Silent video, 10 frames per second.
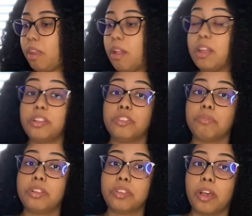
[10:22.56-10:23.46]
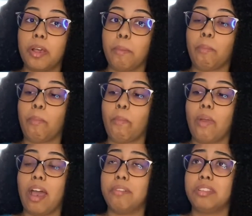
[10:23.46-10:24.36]
at this one time
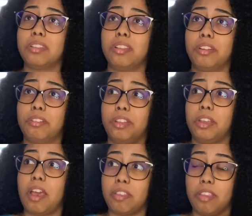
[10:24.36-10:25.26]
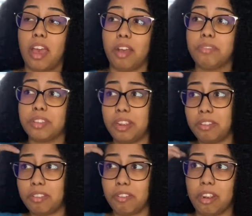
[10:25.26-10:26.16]
I was literally, uh, yeah, I was in
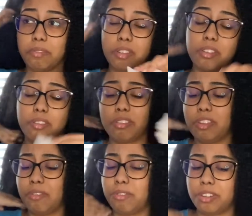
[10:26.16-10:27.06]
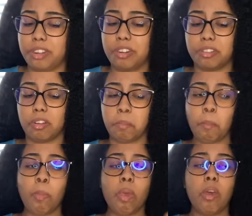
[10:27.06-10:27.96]
eighth grade. I was like 13 or 14 years old.
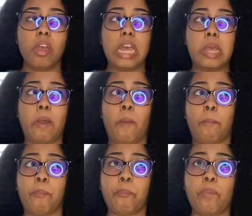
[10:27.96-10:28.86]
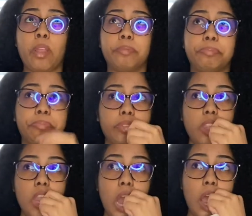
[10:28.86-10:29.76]
And
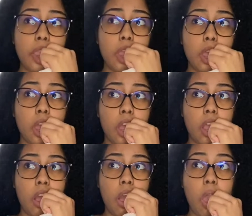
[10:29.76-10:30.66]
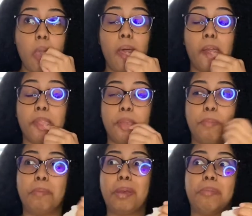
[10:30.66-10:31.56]
I think, like I said, me
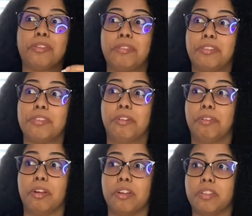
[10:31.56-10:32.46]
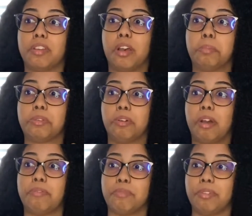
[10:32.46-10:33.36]
and my best friend used to go there all the time. So I
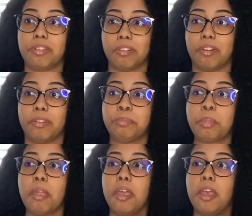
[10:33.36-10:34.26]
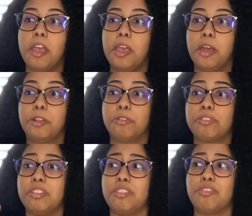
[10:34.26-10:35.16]
was with her and there was
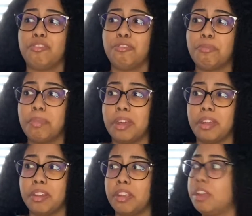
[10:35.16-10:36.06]
these two men,